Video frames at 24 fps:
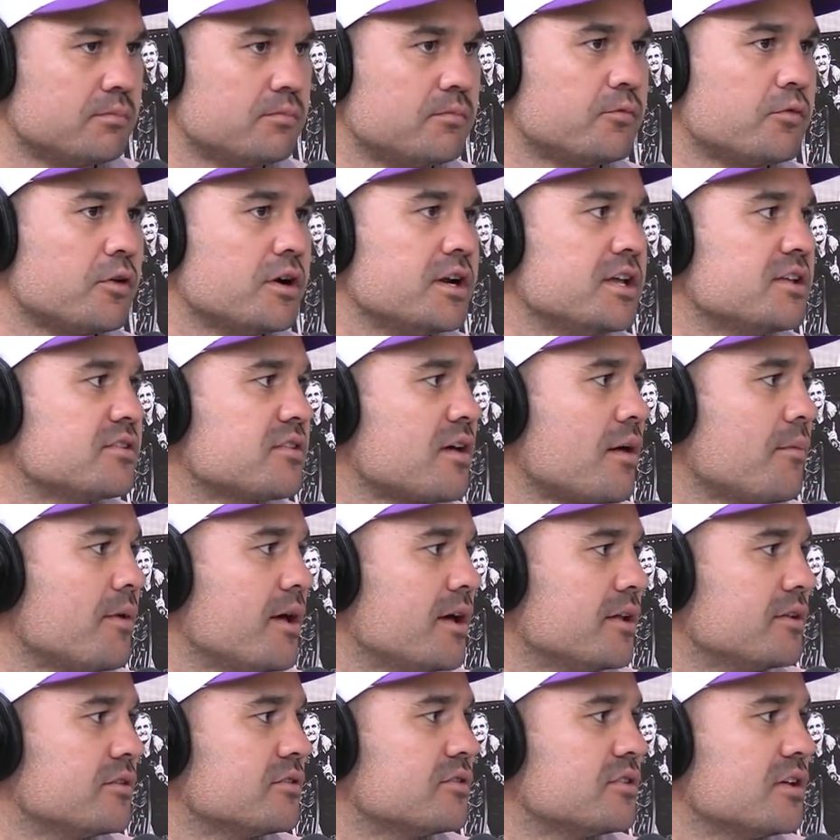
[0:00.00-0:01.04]
Freddie's come out
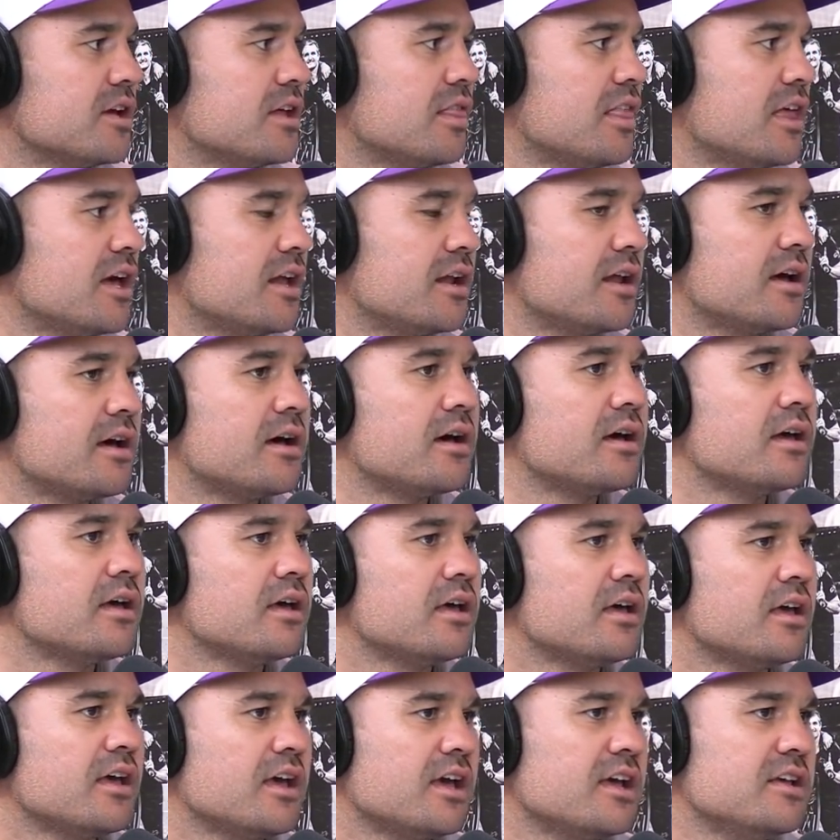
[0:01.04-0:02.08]
and said that
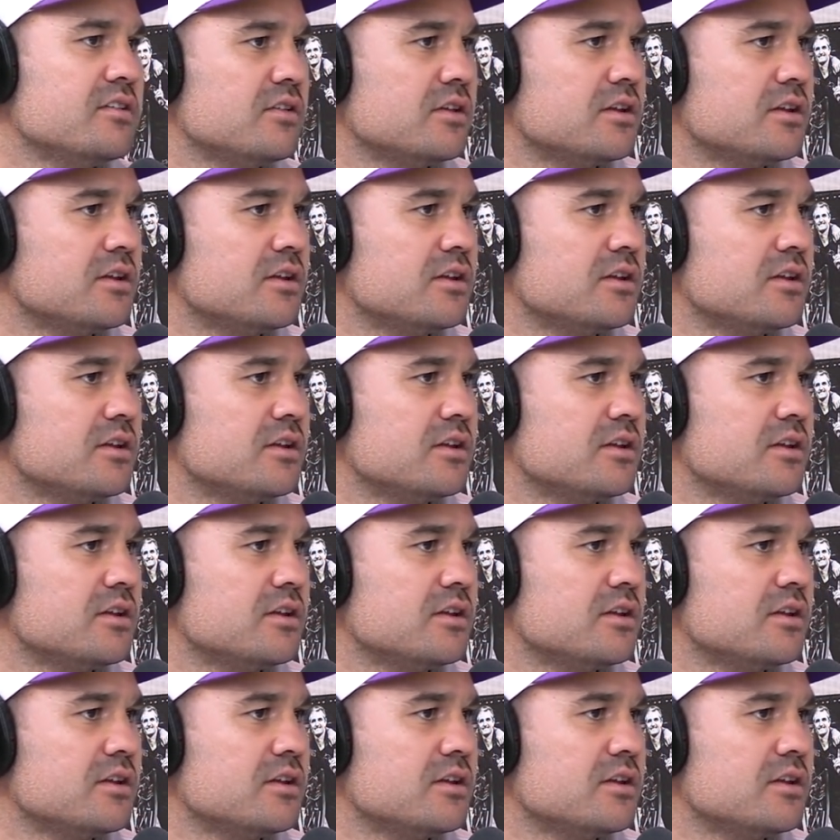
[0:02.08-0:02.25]
he's